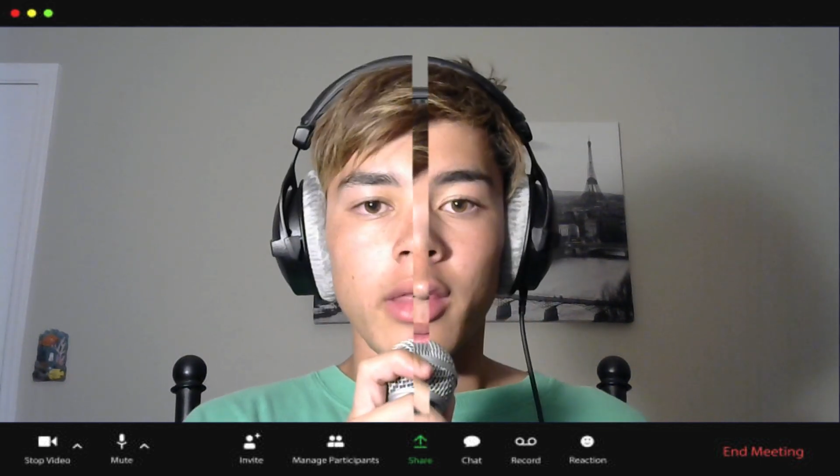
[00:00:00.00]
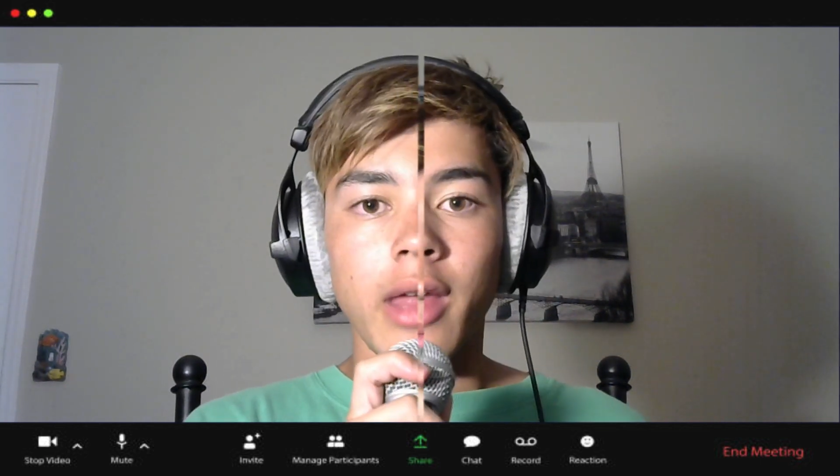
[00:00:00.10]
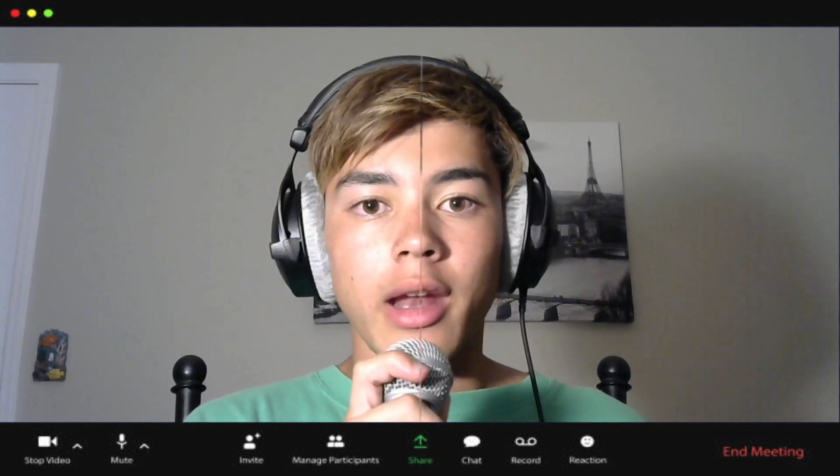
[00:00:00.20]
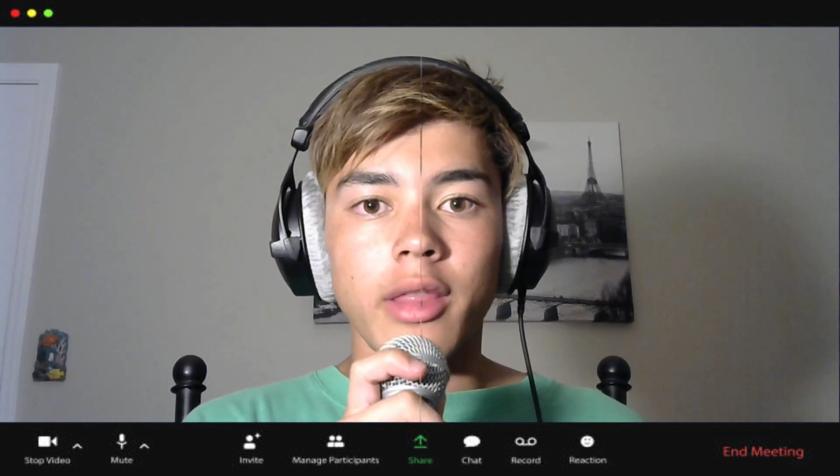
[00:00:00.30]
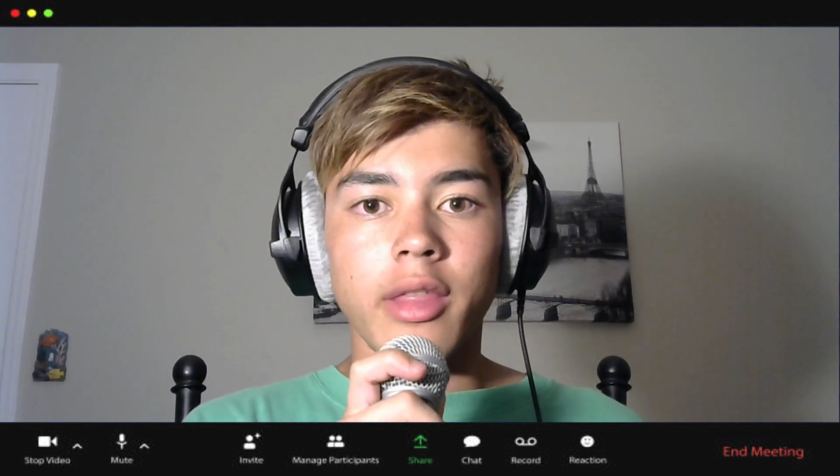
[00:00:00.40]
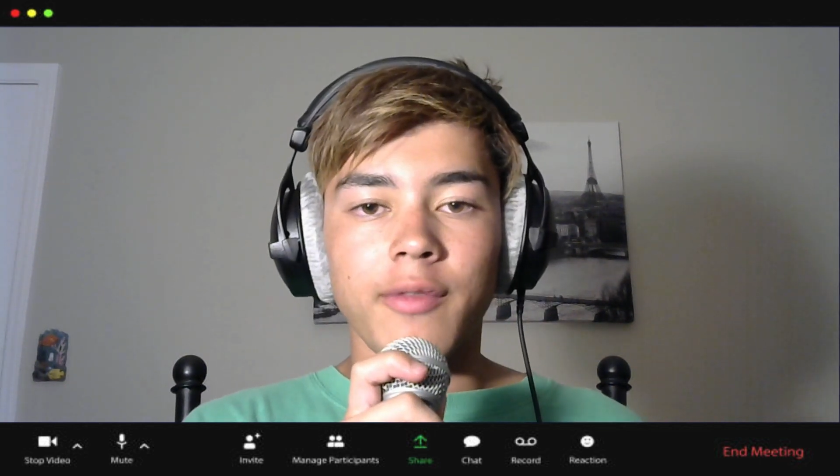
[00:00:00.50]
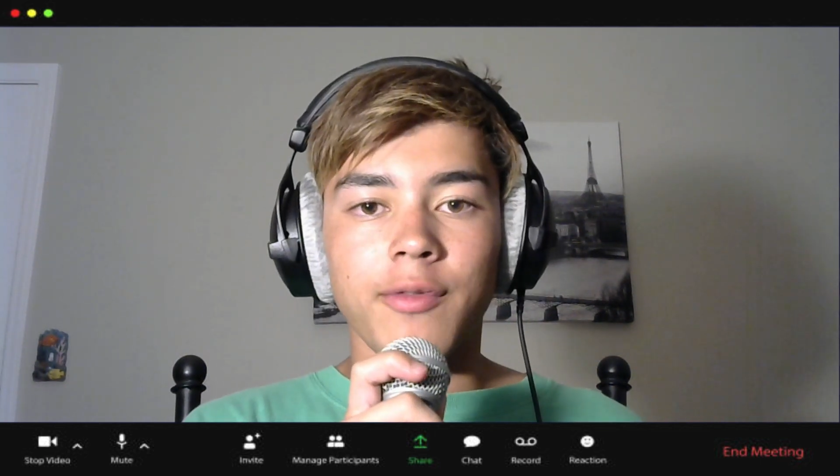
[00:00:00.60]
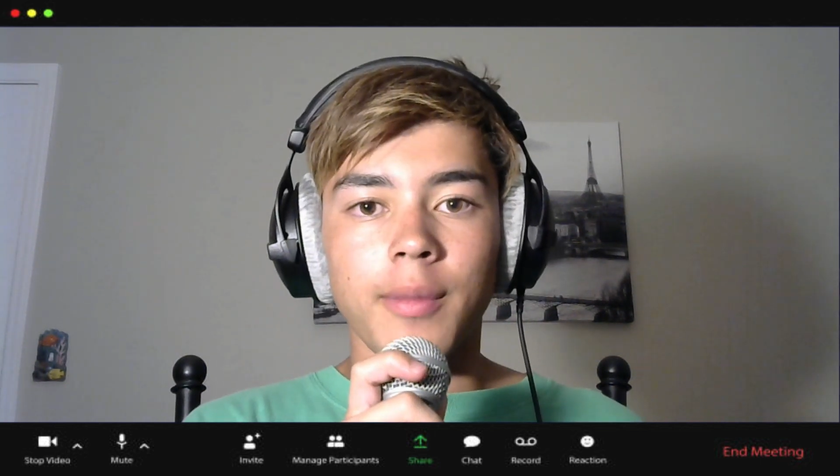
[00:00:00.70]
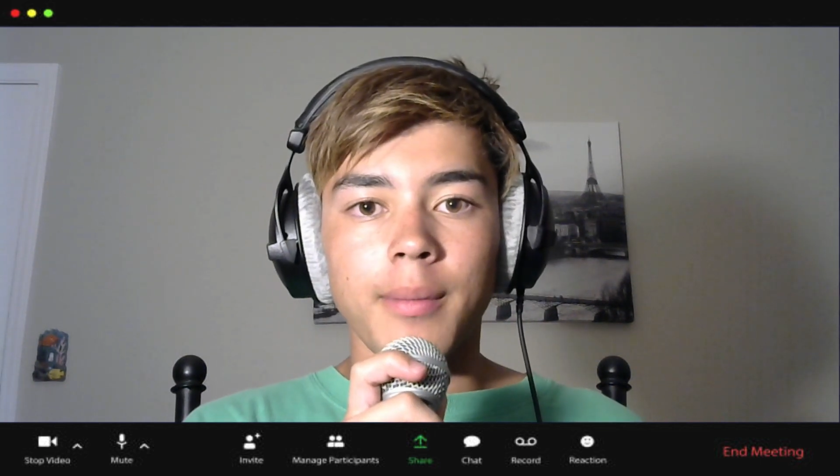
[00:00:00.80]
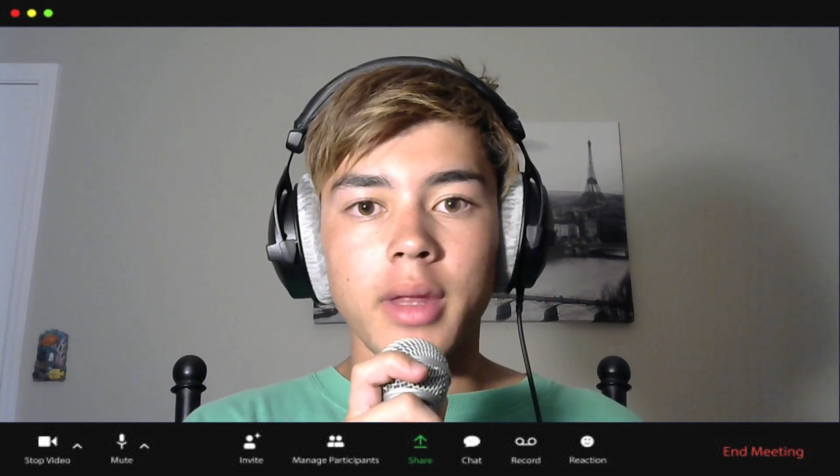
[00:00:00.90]
That is it
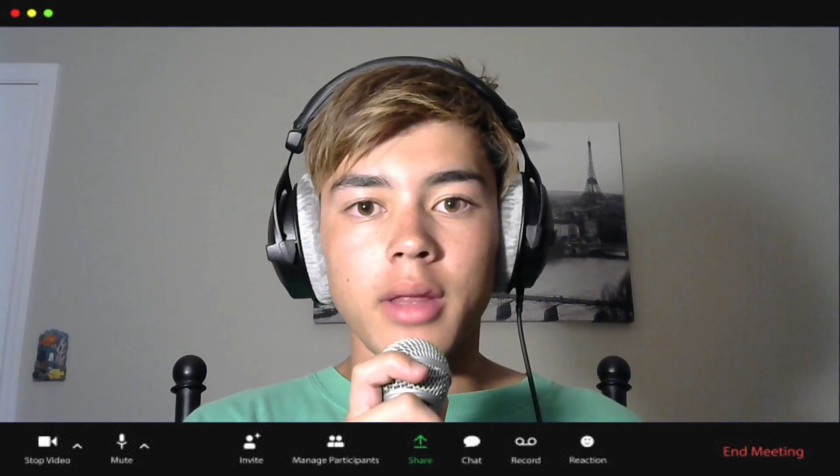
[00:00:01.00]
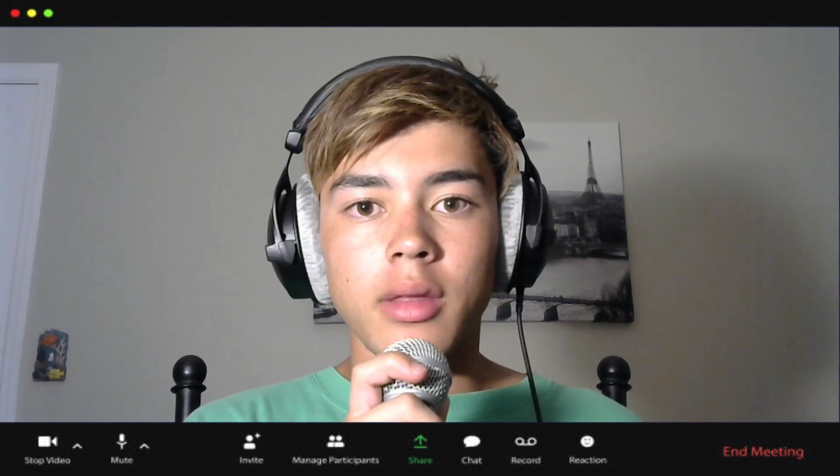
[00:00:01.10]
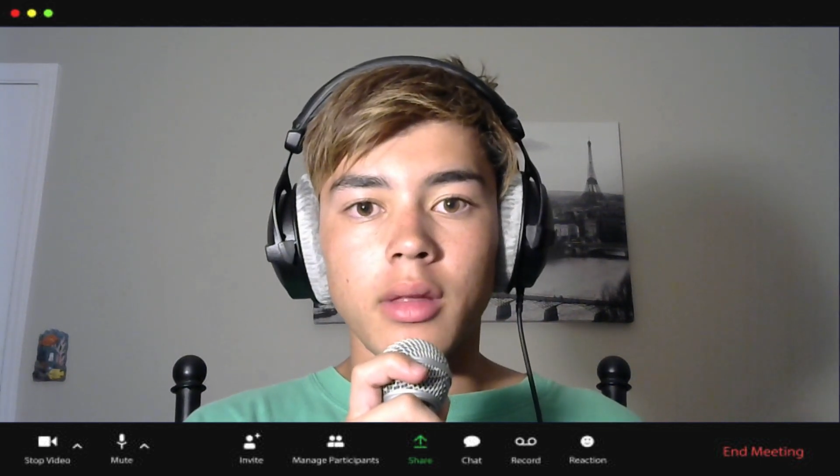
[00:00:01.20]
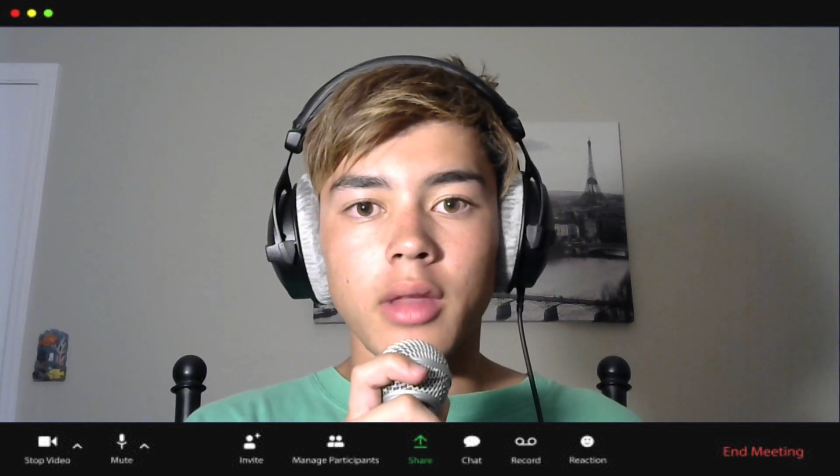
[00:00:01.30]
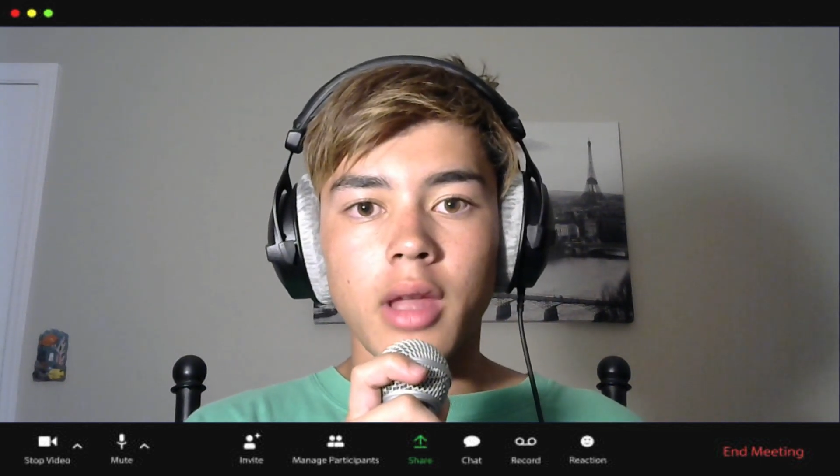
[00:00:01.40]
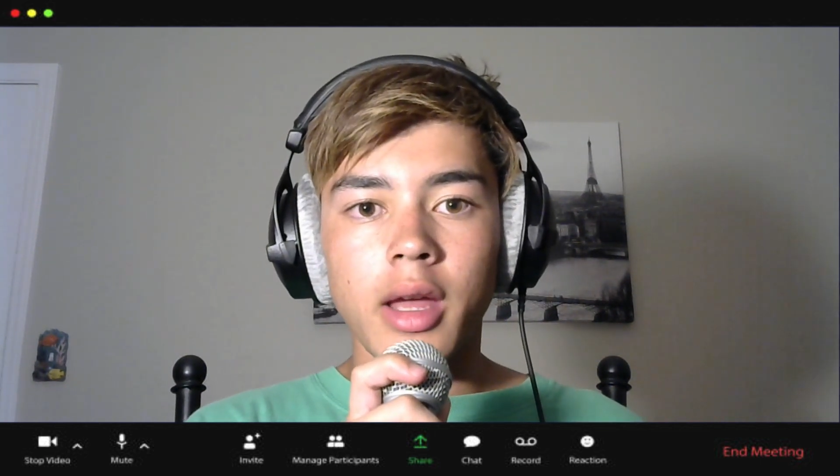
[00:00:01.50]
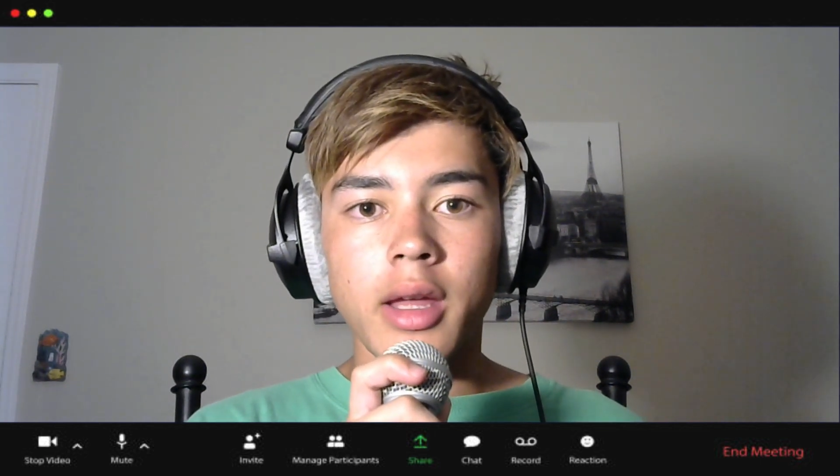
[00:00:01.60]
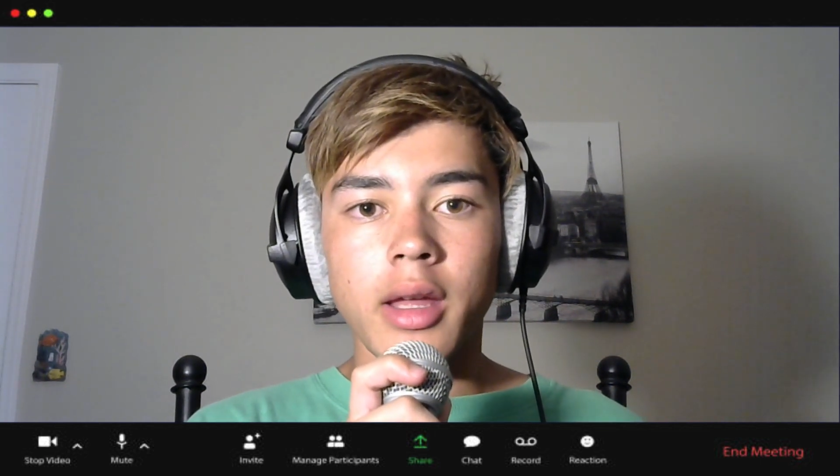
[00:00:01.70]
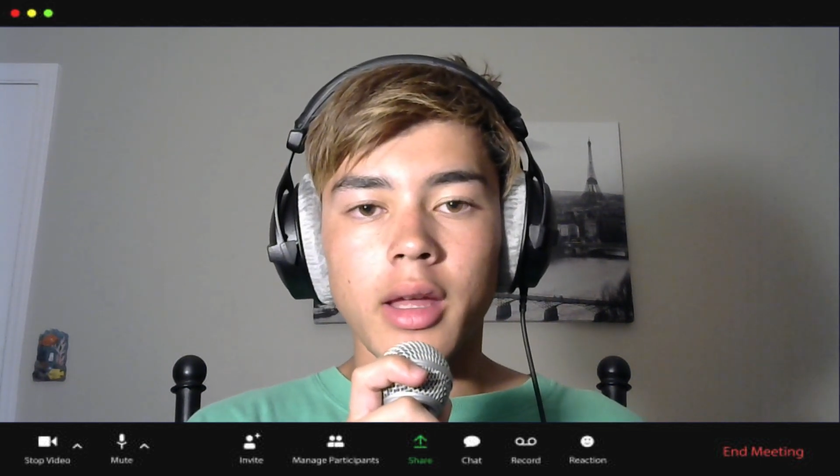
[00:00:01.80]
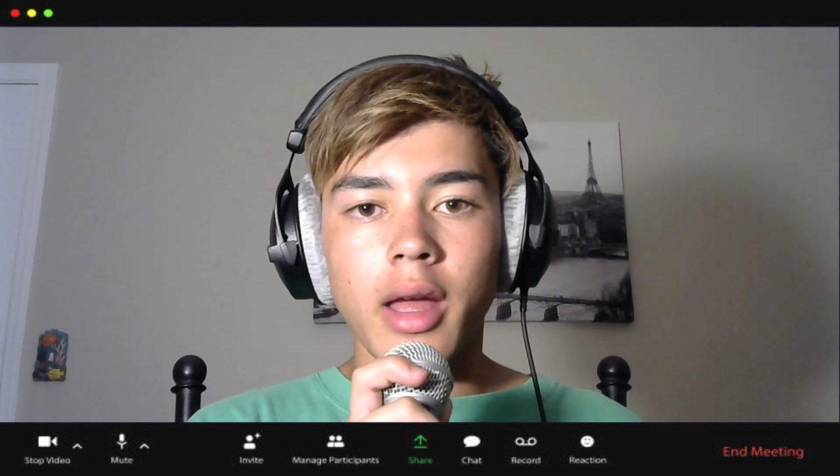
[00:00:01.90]
for me today,